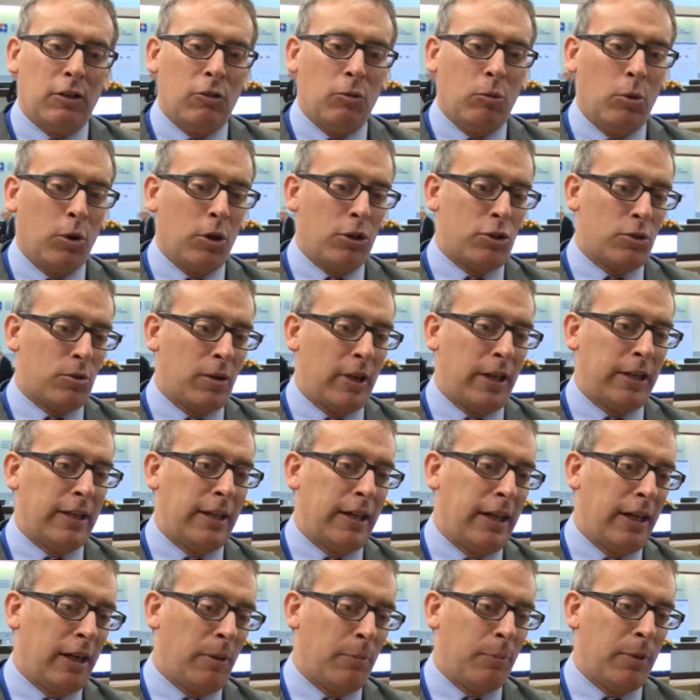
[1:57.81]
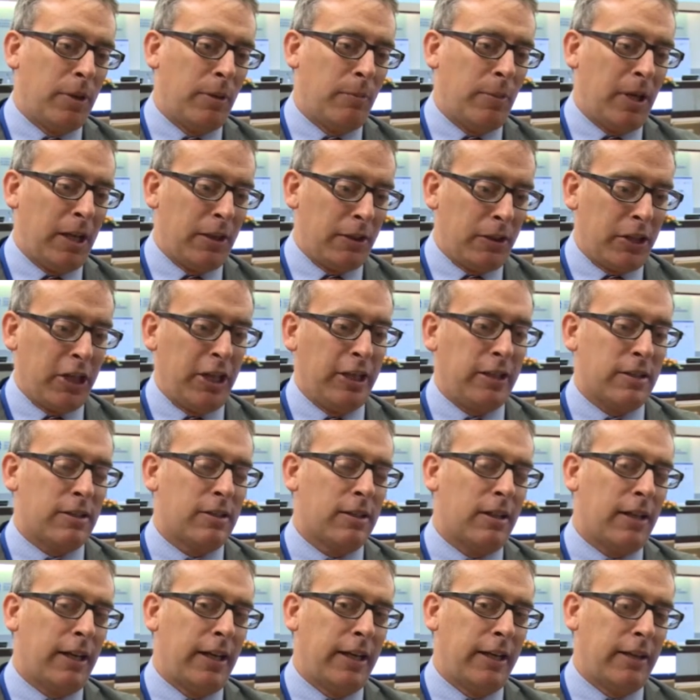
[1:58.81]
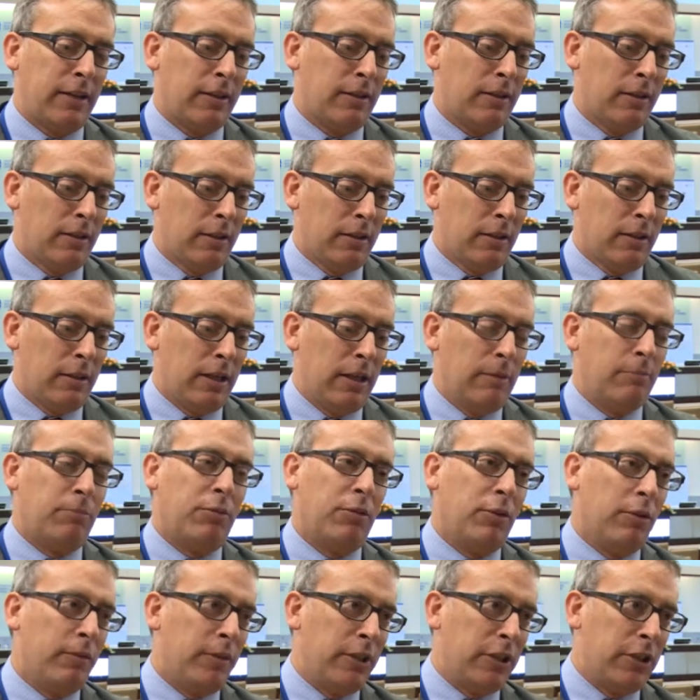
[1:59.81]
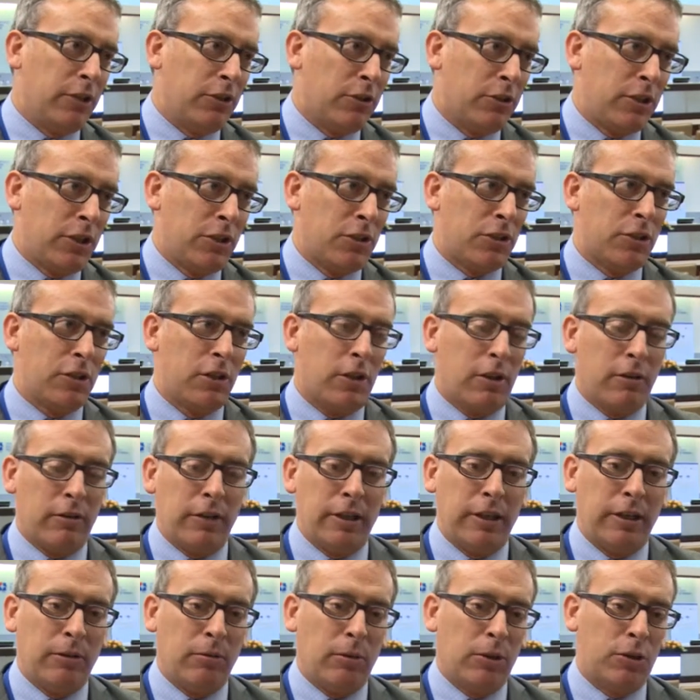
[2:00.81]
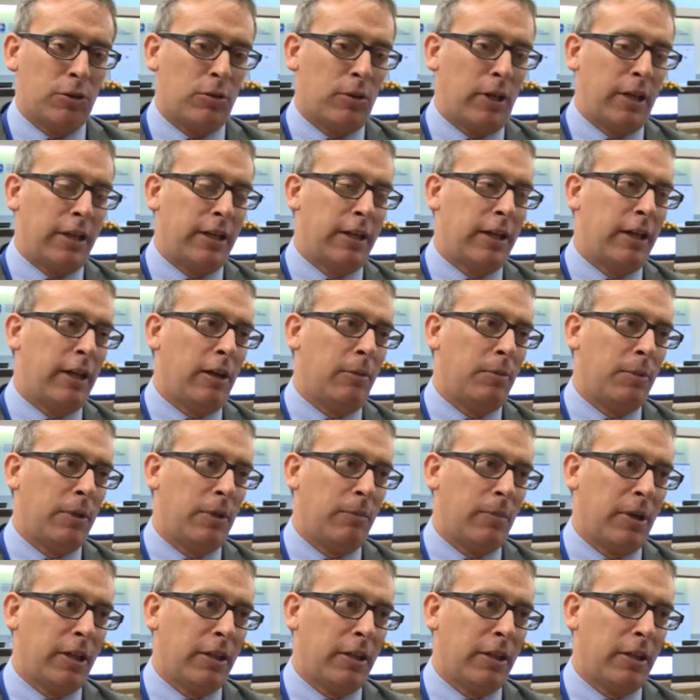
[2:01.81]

We're trying to help them on things like improving the judiciary, we're trying to help them